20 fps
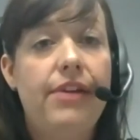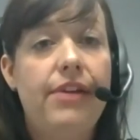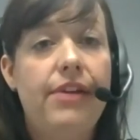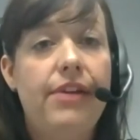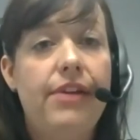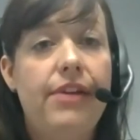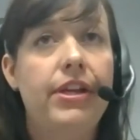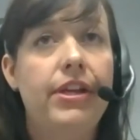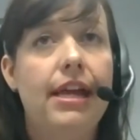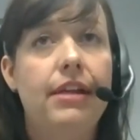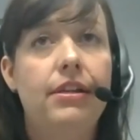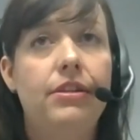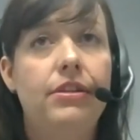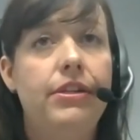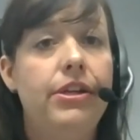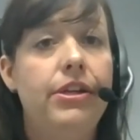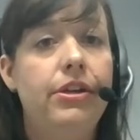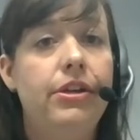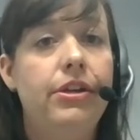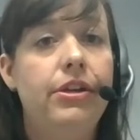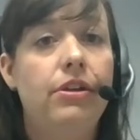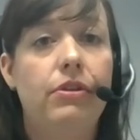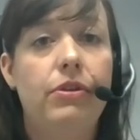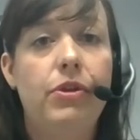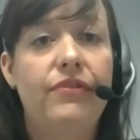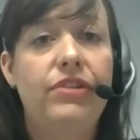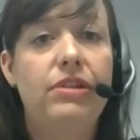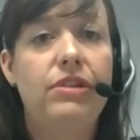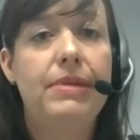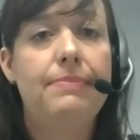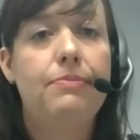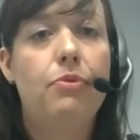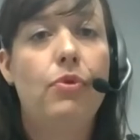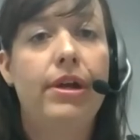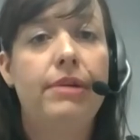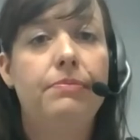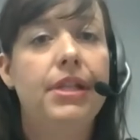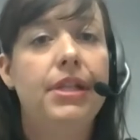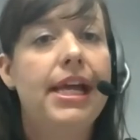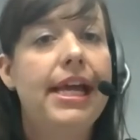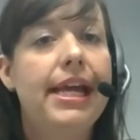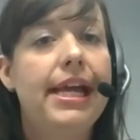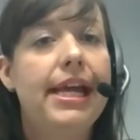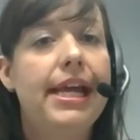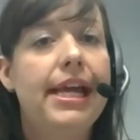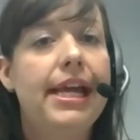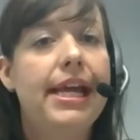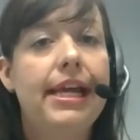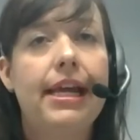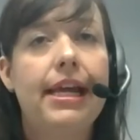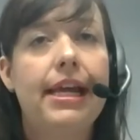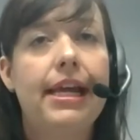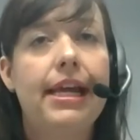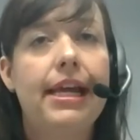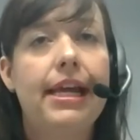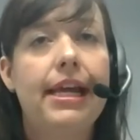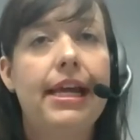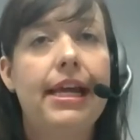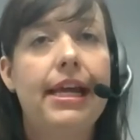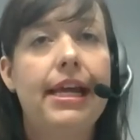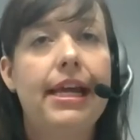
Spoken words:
If you have to be point blank, are you sick?